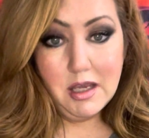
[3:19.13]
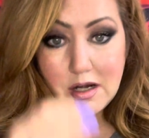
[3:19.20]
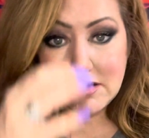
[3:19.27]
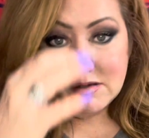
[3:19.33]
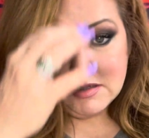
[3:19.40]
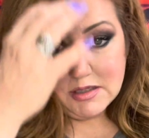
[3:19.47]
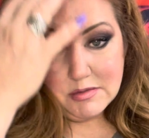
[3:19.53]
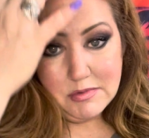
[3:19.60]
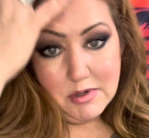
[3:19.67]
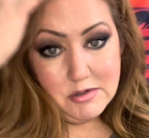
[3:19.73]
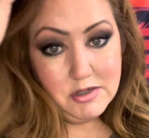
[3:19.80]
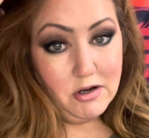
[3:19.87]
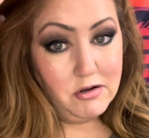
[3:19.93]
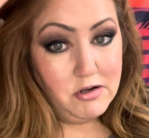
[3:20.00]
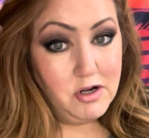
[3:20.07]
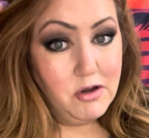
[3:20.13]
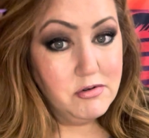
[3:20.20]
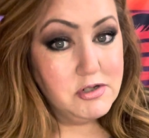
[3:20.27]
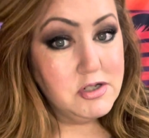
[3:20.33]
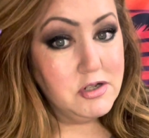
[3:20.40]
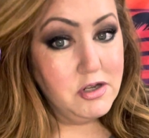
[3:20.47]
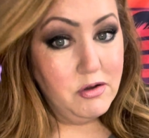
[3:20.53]
sometimes you don't know
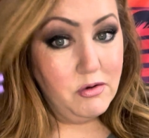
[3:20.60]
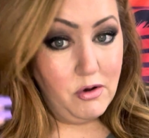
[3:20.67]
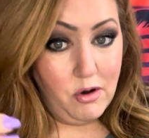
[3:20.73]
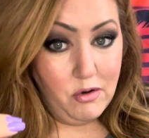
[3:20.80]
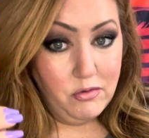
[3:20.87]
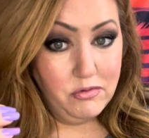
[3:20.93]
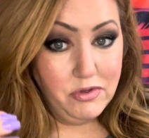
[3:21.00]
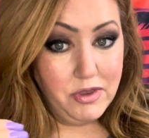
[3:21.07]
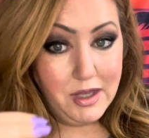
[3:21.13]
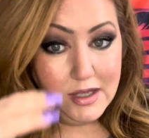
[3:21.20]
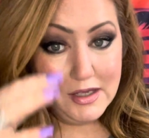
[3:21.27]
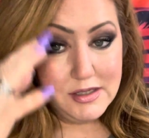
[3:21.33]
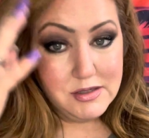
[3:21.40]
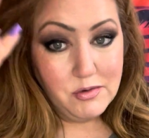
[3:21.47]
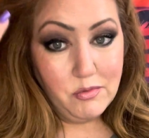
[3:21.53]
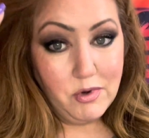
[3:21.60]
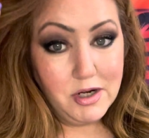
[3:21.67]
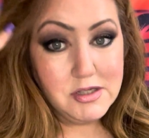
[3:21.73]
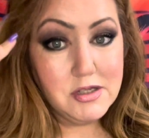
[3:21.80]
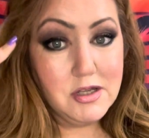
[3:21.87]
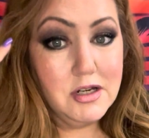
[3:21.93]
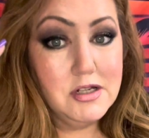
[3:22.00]
until you own things or what
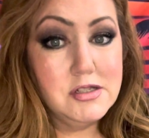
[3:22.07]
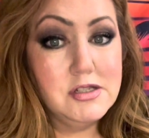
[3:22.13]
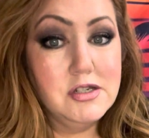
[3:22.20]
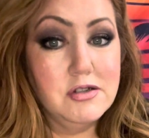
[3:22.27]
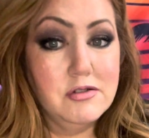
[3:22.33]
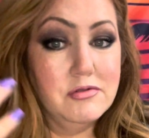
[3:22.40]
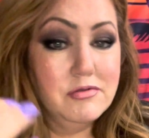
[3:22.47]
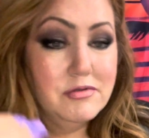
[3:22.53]
it's gonna do.